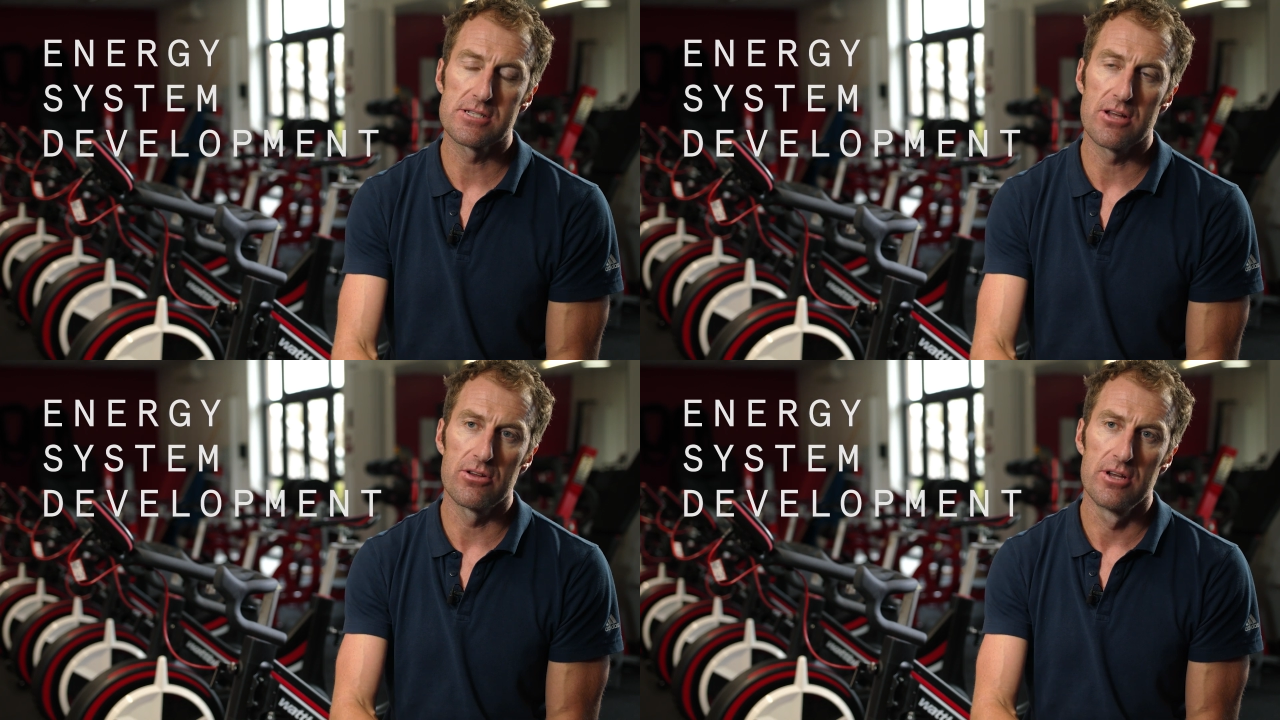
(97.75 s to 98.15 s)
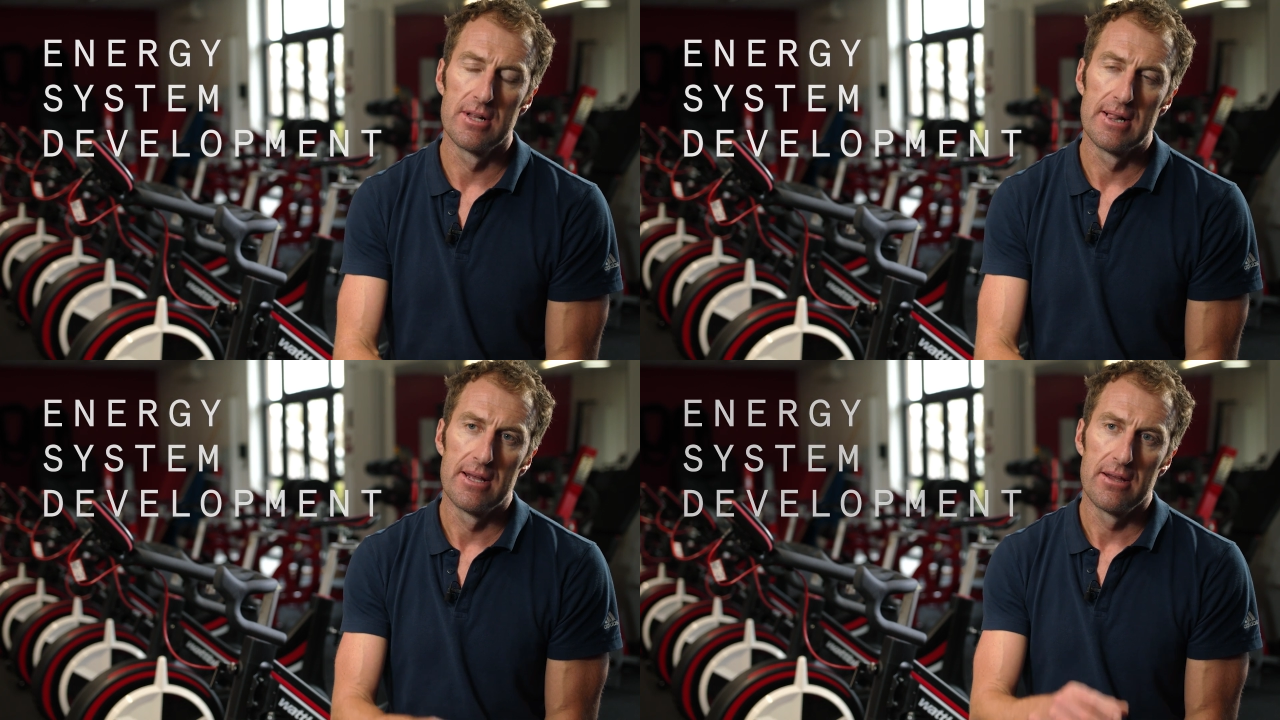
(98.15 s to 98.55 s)
So
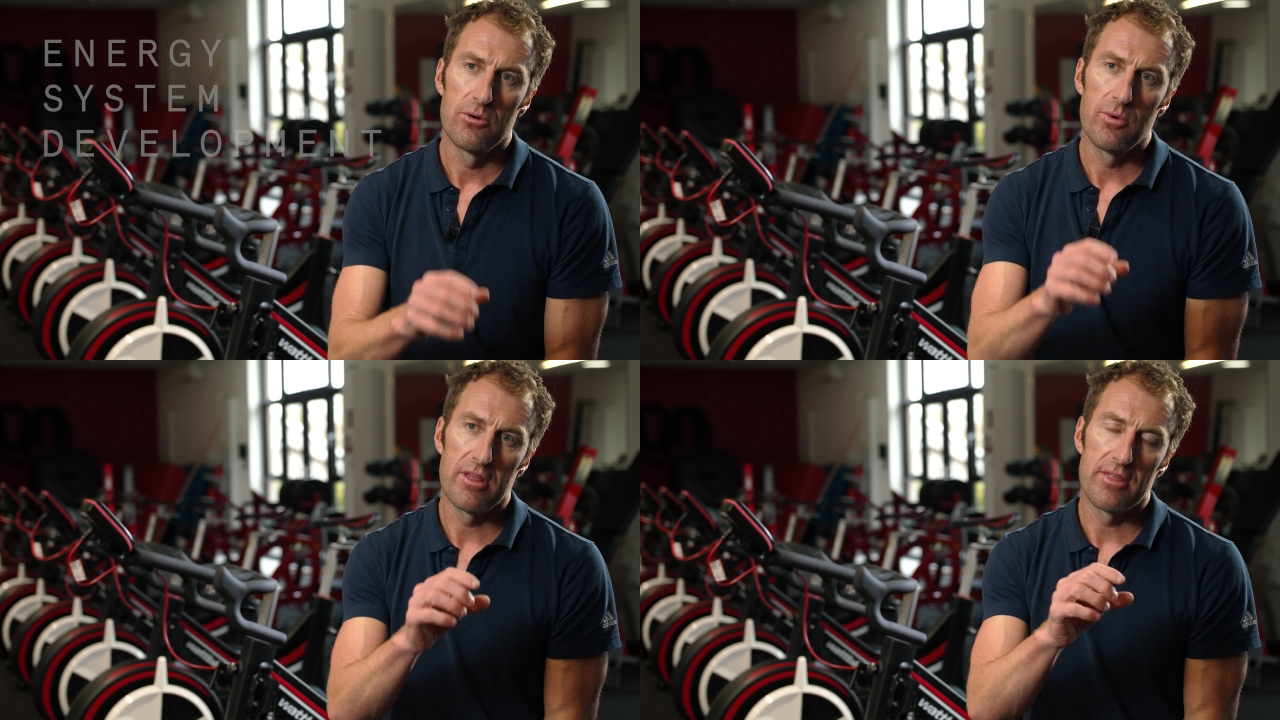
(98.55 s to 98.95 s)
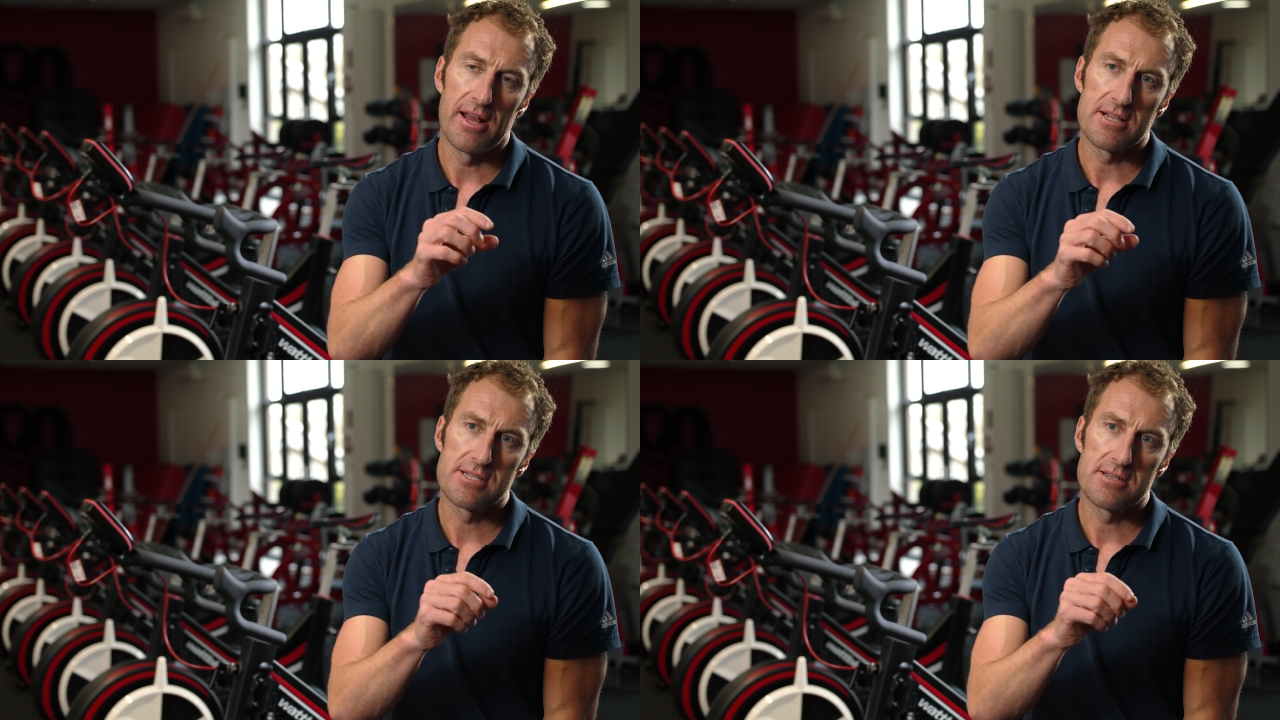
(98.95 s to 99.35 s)
whether
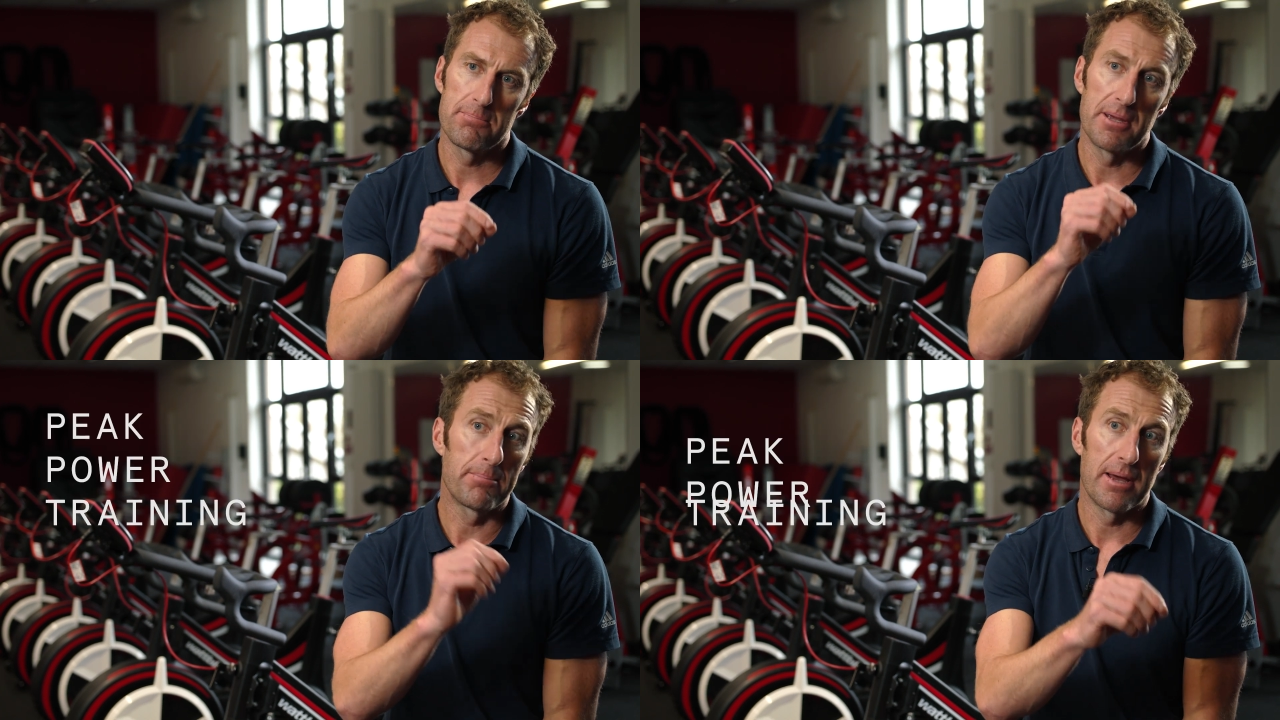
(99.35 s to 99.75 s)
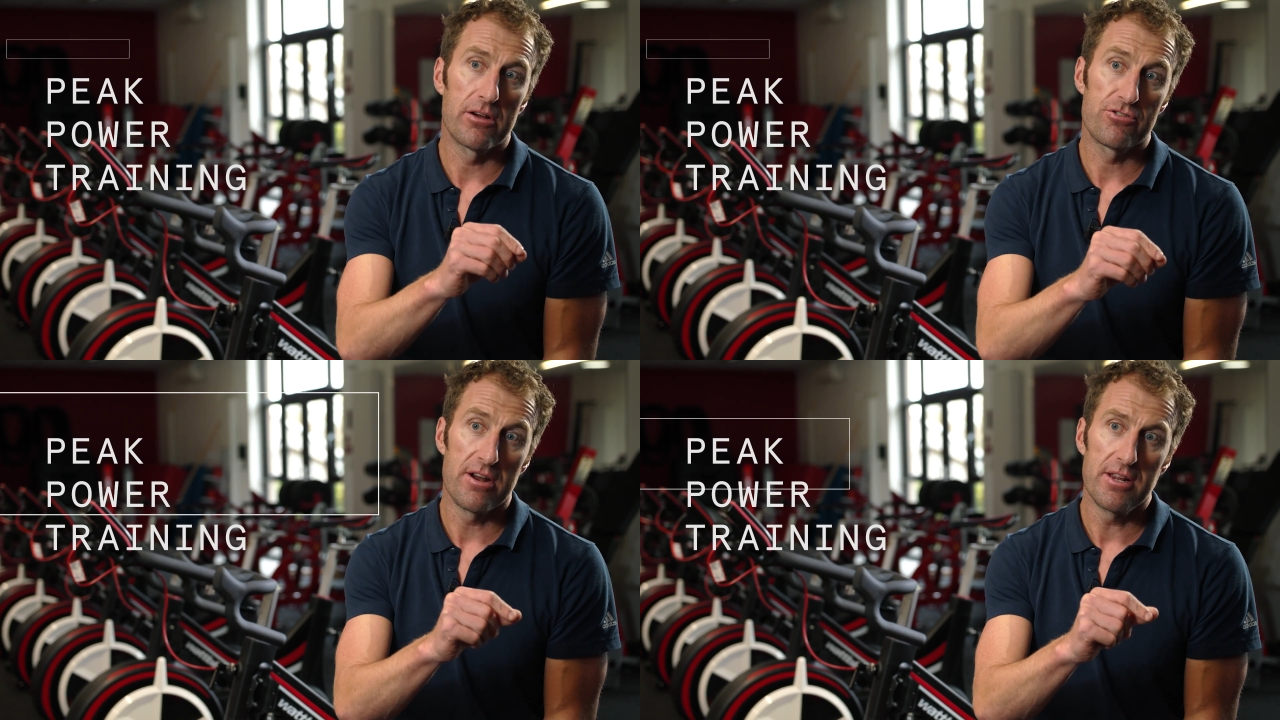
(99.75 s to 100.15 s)
that's peak
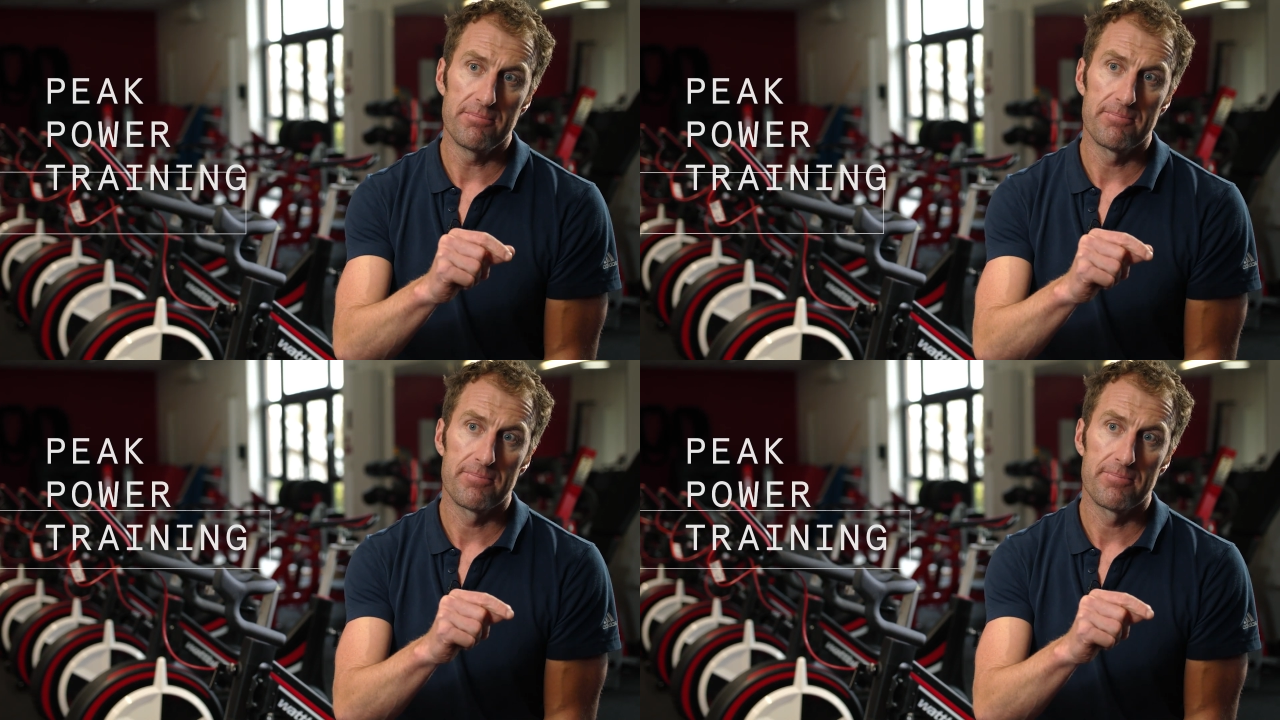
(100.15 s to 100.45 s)
power training,